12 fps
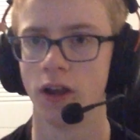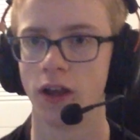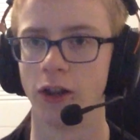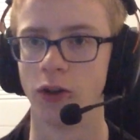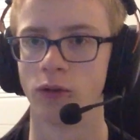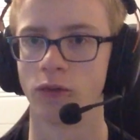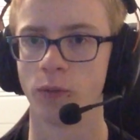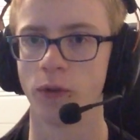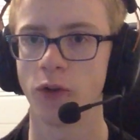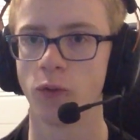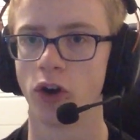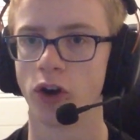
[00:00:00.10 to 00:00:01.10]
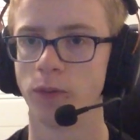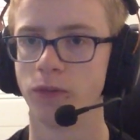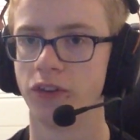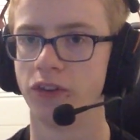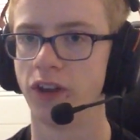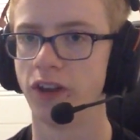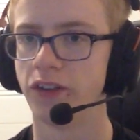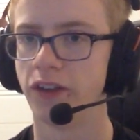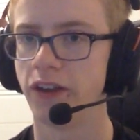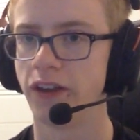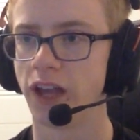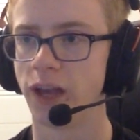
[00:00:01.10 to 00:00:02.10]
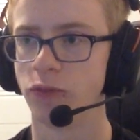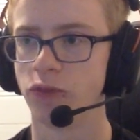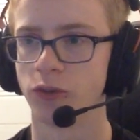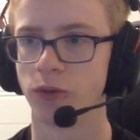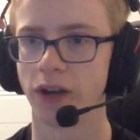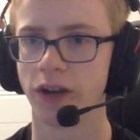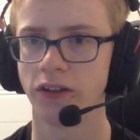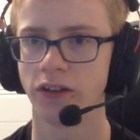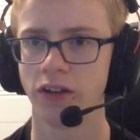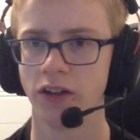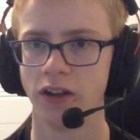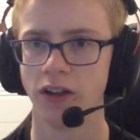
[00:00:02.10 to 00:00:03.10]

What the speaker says: Hello everyone, welcome to today's Idiot Games Direct.